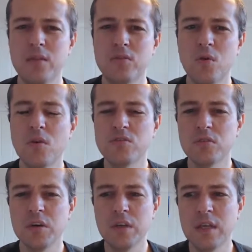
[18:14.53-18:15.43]
to also
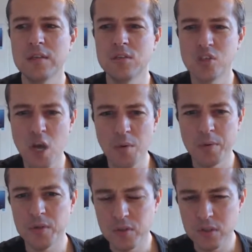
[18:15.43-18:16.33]
create job
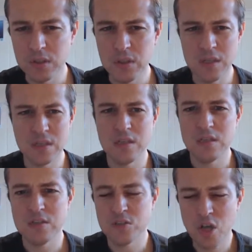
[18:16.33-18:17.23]
opportunities in this
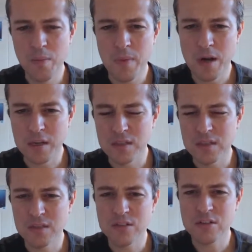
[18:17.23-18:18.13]
job market that
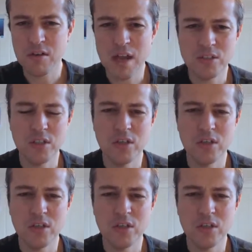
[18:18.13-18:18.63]
is crashing.